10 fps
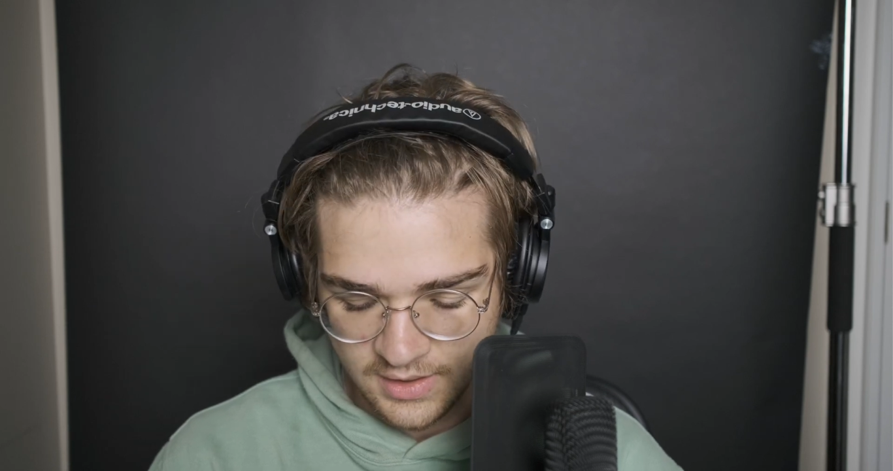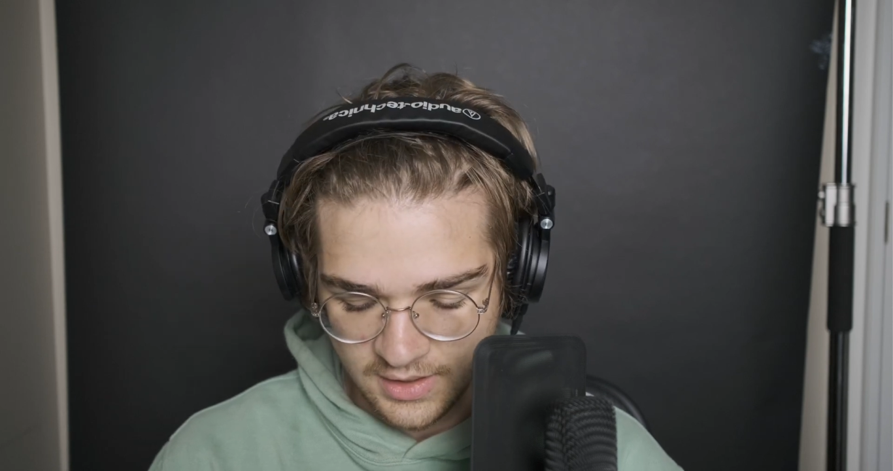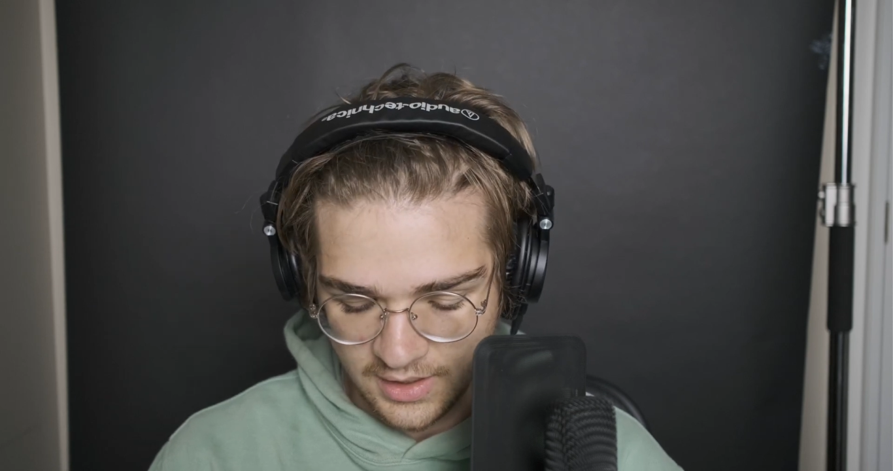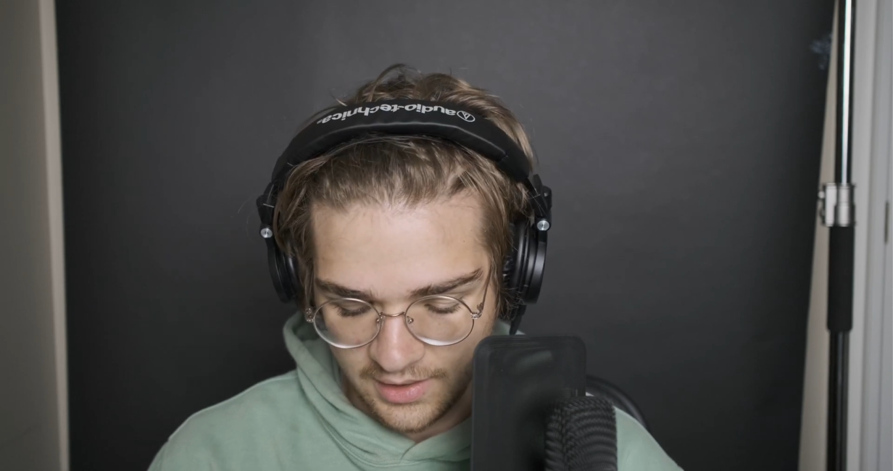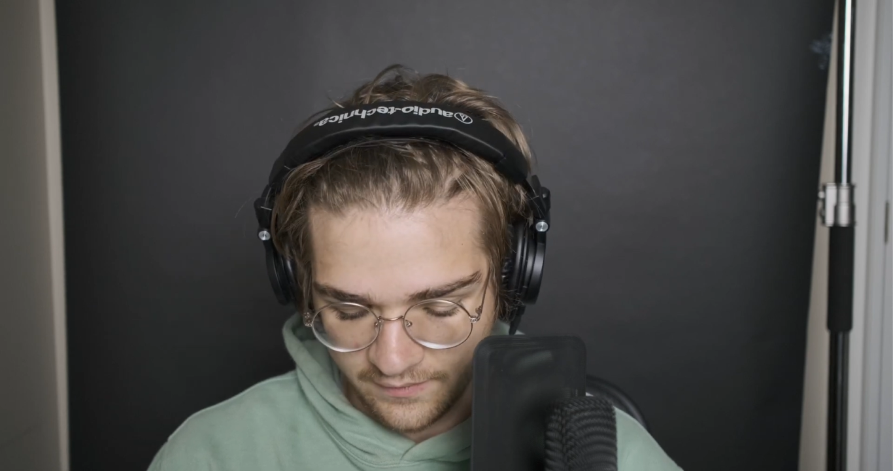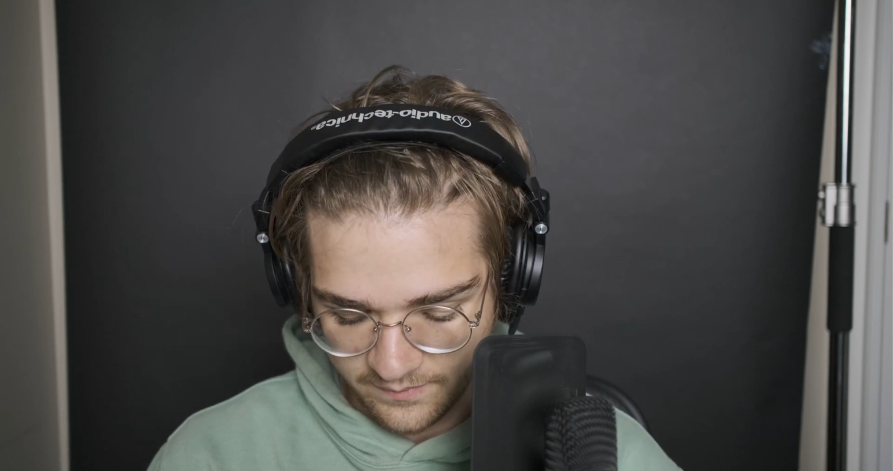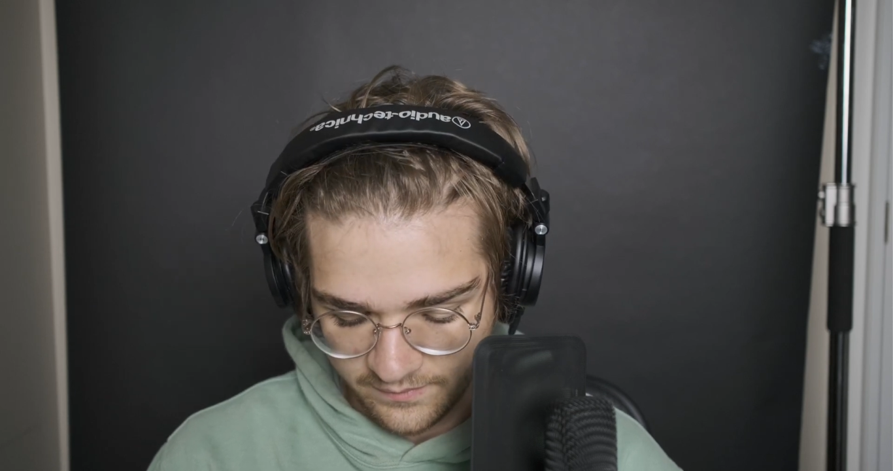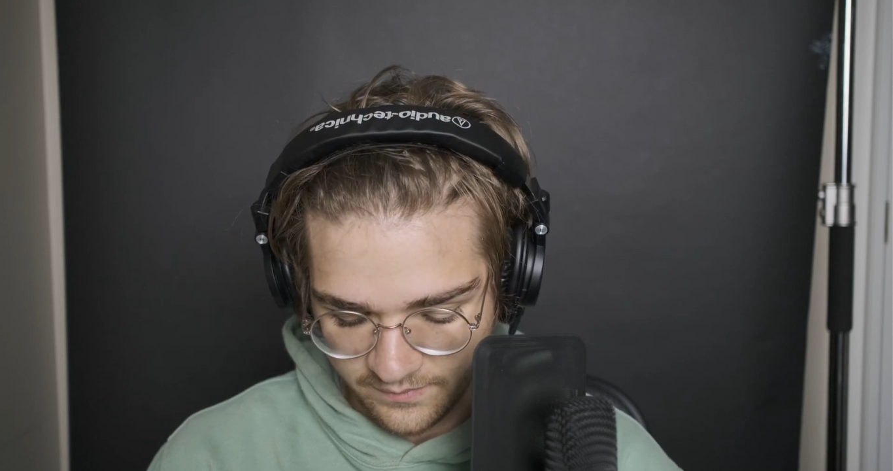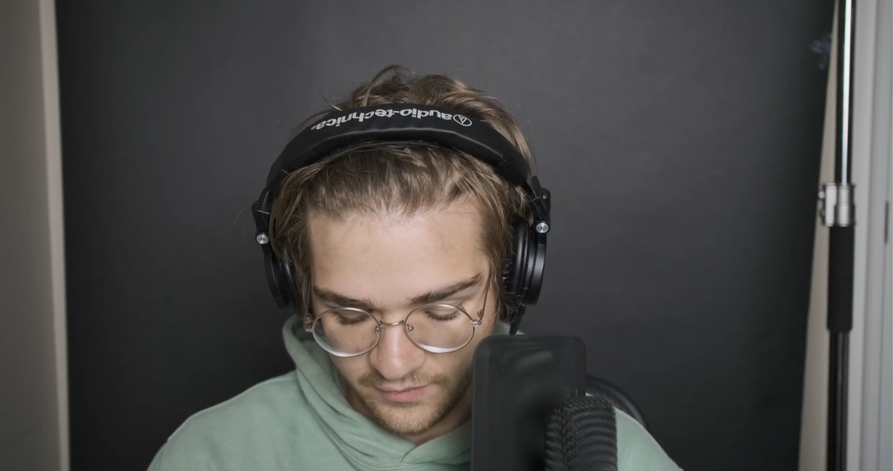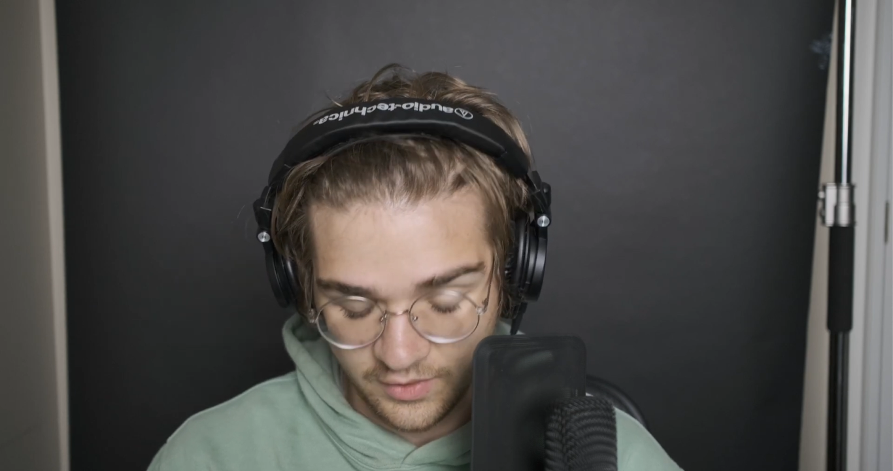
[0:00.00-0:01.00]
For
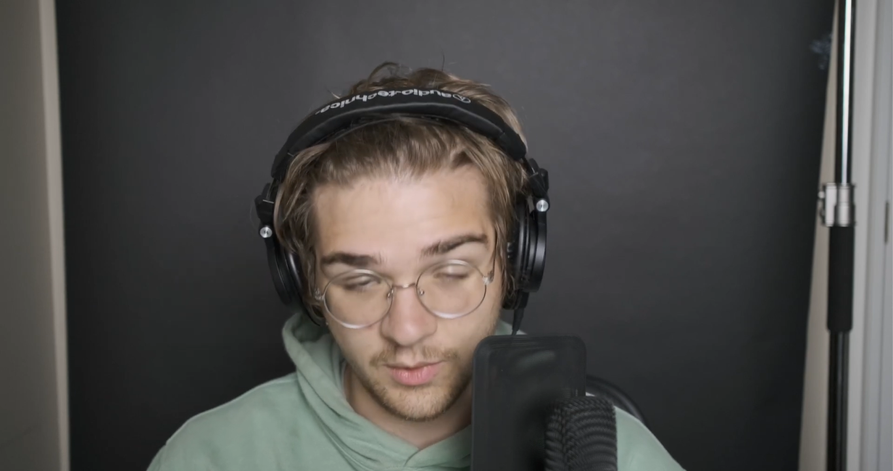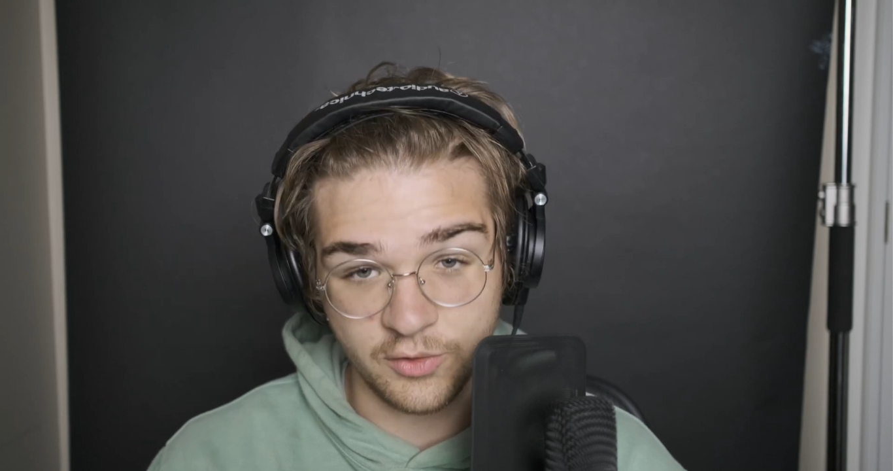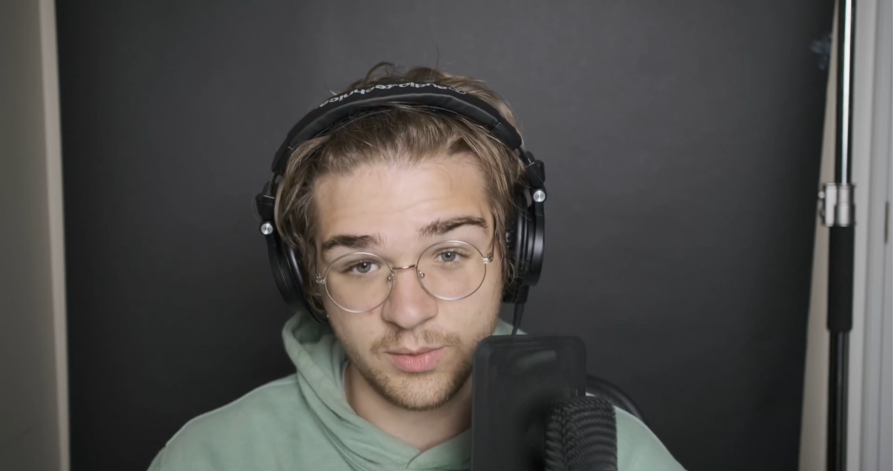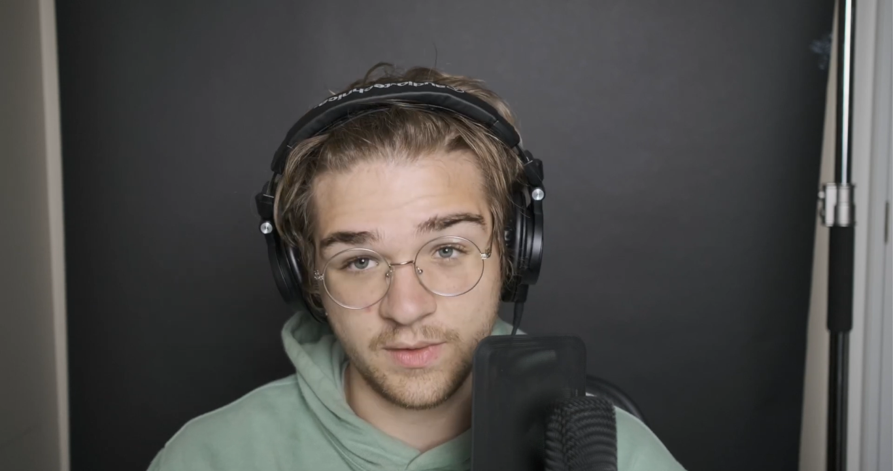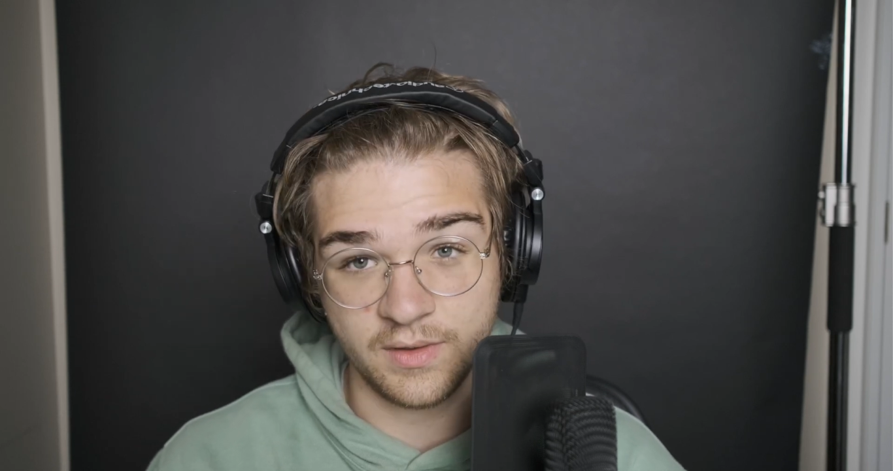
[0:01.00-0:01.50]
the most part,